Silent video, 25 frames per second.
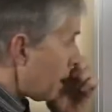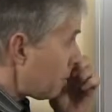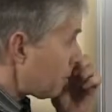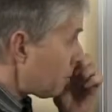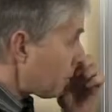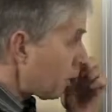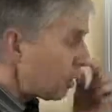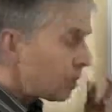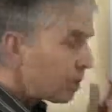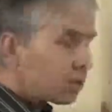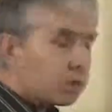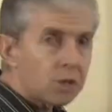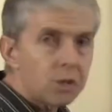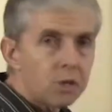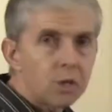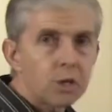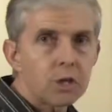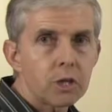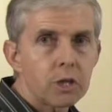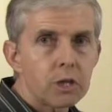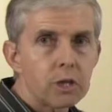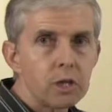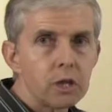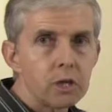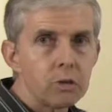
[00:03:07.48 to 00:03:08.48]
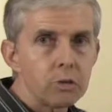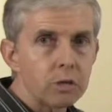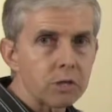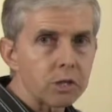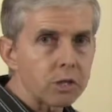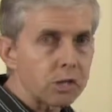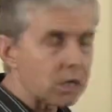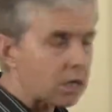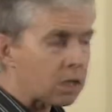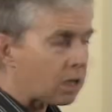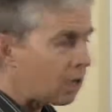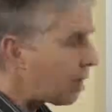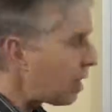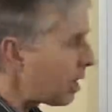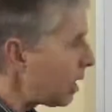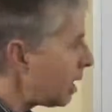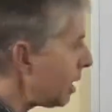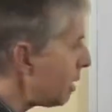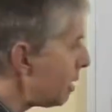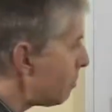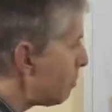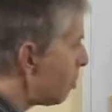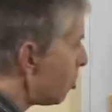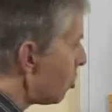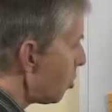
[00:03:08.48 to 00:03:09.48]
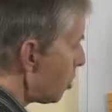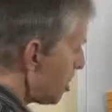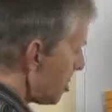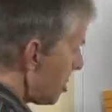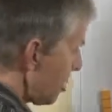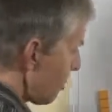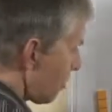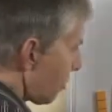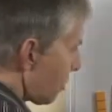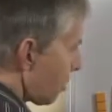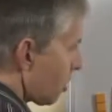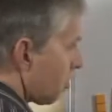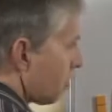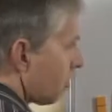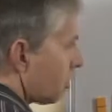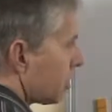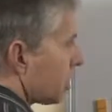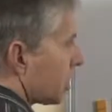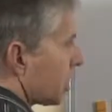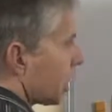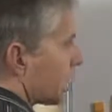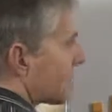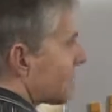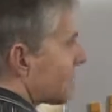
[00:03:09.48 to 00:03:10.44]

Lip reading: I'm going to show you a slightly more difficult